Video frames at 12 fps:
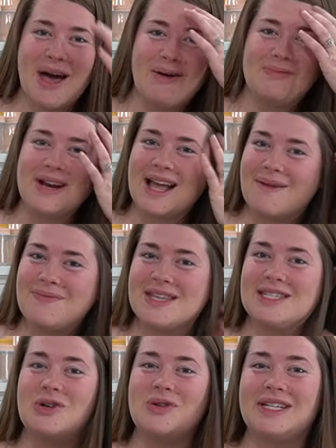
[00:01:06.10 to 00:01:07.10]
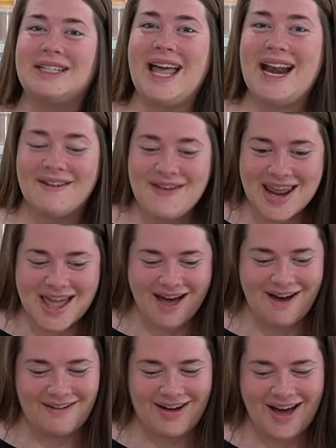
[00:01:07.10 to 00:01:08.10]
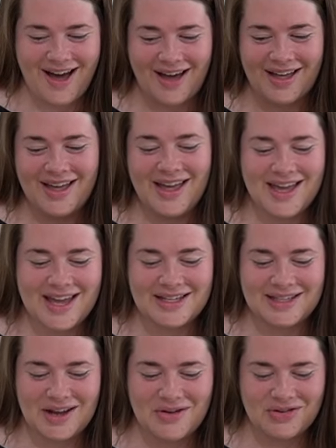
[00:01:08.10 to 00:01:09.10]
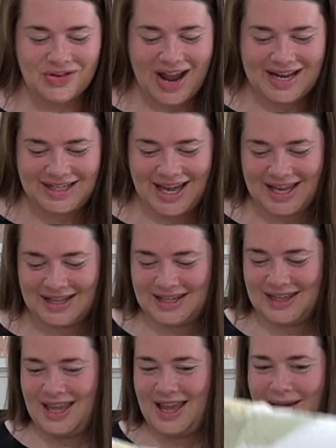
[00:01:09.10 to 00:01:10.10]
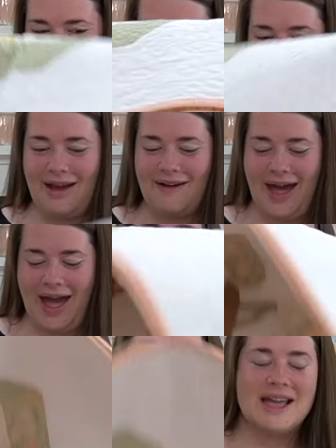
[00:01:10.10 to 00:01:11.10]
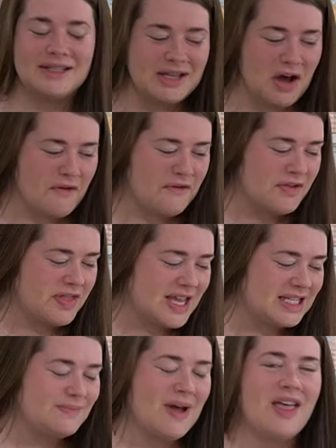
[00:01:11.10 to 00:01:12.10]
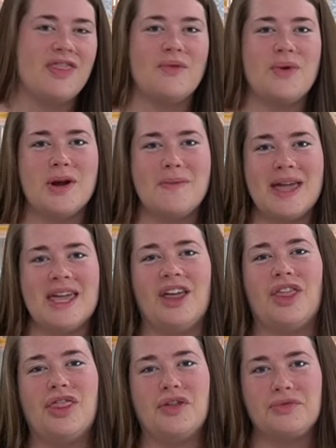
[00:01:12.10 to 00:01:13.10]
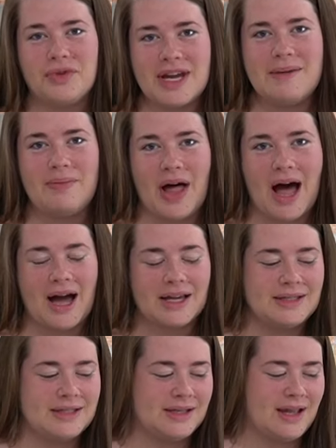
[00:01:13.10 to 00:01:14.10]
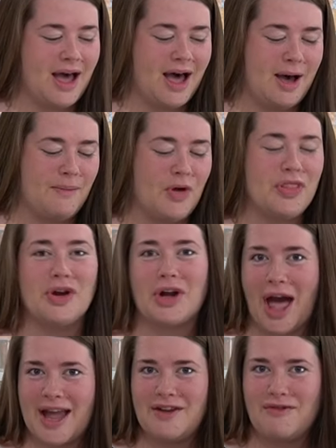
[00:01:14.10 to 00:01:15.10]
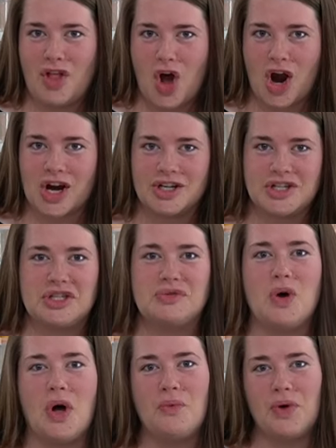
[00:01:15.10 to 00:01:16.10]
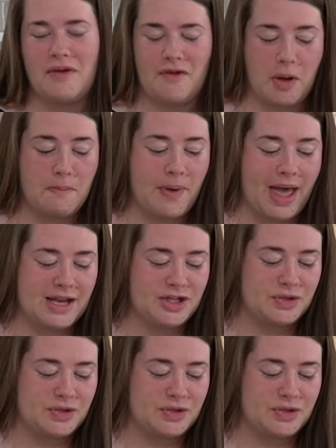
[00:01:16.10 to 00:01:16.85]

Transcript: opening up this quilt in a video. Ugh. It's so crazy to think about it. Okay, okay, so for this month, we are making three blocks. Um, they're kind of large, well, one of them, but